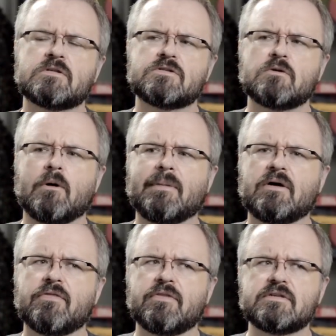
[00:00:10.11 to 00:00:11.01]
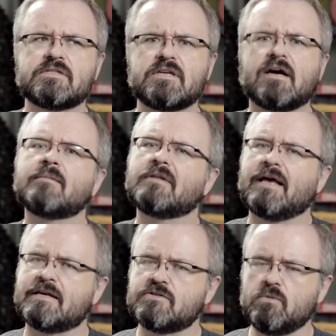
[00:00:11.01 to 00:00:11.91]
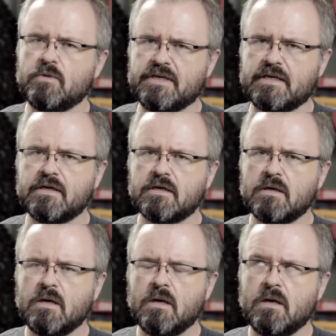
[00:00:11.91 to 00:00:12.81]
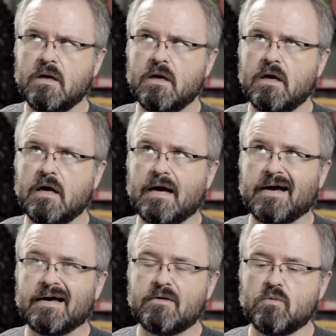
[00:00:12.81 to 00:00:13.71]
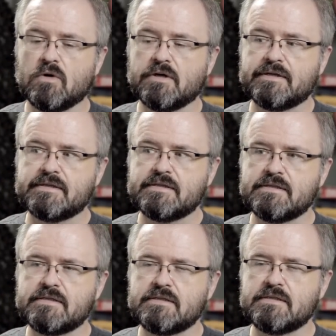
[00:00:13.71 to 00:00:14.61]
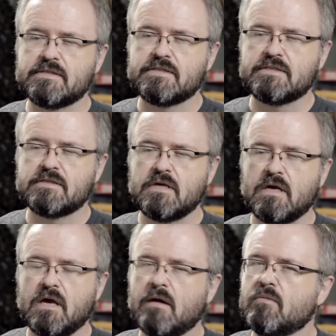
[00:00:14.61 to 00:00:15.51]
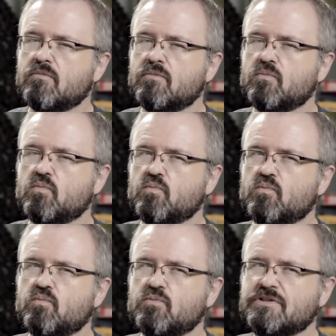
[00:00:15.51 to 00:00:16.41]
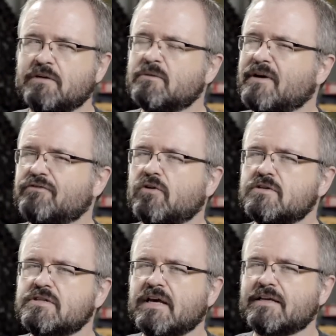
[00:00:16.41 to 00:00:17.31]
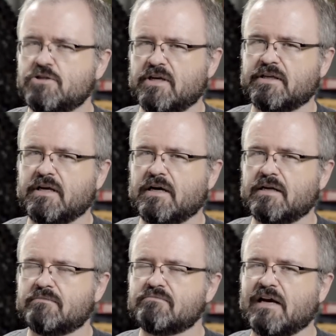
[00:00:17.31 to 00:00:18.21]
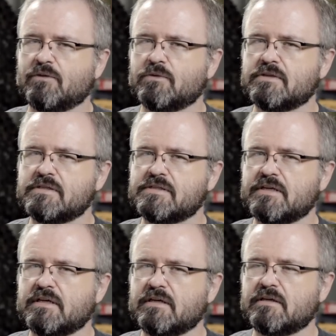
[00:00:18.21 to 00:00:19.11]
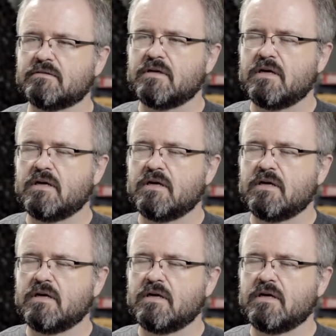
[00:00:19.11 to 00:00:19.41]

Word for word: So about this time last week, I was done with my first day at Gen Con. I was uh,